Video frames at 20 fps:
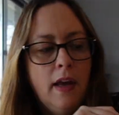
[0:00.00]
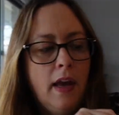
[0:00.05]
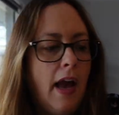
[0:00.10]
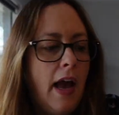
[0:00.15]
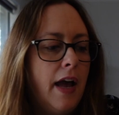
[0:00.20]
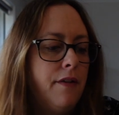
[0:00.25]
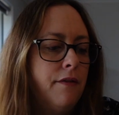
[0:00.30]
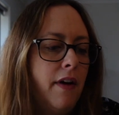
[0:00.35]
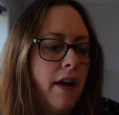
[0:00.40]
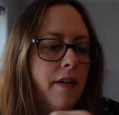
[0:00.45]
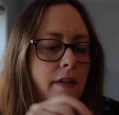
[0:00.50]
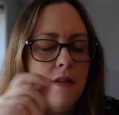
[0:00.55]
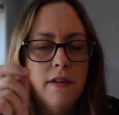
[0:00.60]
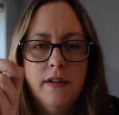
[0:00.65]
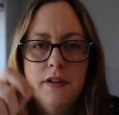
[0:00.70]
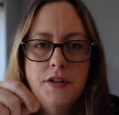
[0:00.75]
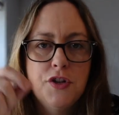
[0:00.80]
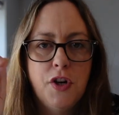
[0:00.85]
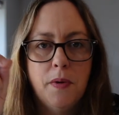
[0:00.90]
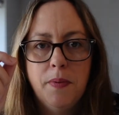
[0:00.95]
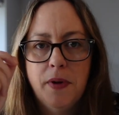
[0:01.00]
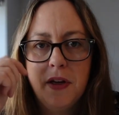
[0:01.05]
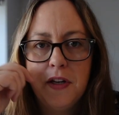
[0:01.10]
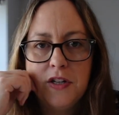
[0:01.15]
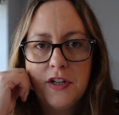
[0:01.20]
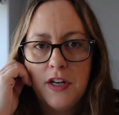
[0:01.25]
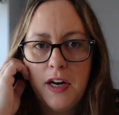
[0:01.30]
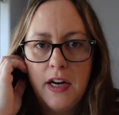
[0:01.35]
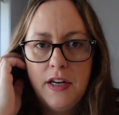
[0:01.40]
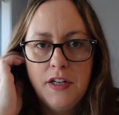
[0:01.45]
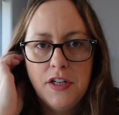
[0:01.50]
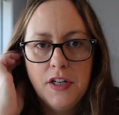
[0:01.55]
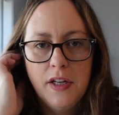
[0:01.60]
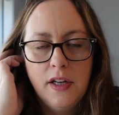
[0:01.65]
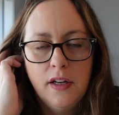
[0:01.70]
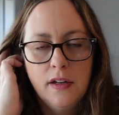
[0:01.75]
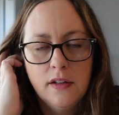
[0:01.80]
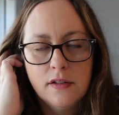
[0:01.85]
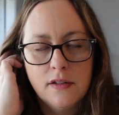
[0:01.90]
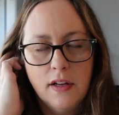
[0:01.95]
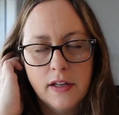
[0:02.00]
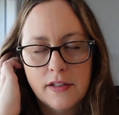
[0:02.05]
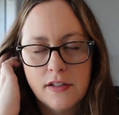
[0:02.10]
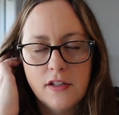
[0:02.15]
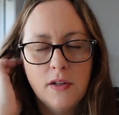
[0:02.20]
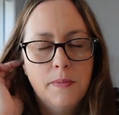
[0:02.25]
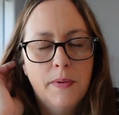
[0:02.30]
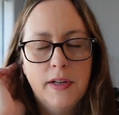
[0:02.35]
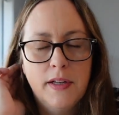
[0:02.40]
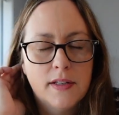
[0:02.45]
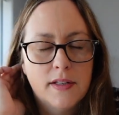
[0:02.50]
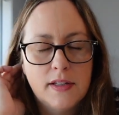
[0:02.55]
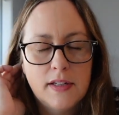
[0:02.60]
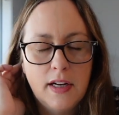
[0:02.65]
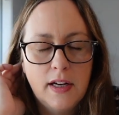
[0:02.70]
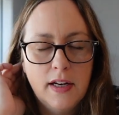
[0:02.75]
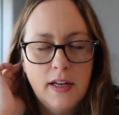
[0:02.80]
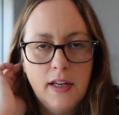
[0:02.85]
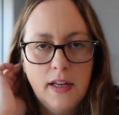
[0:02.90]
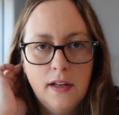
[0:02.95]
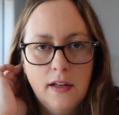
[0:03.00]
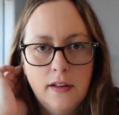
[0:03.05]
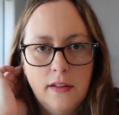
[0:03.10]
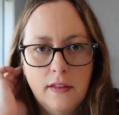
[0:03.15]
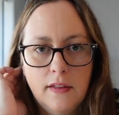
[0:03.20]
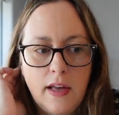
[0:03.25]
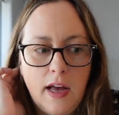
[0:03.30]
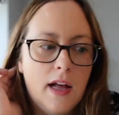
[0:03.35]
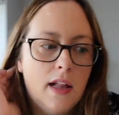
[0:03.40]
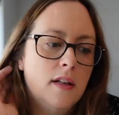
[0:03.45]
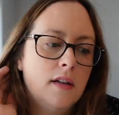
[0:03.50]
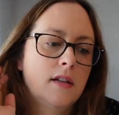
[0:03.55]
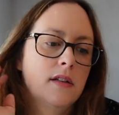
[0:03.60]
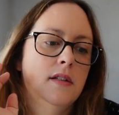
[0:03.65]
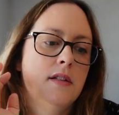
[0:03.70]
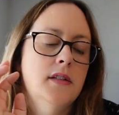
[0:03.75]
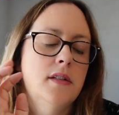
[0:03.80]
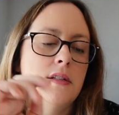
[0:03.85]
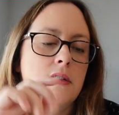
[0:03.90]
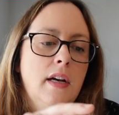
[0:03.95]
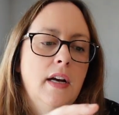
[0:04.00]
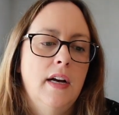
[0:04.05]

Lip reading: And rather than chopping and changing, it's like stopping and starting colours,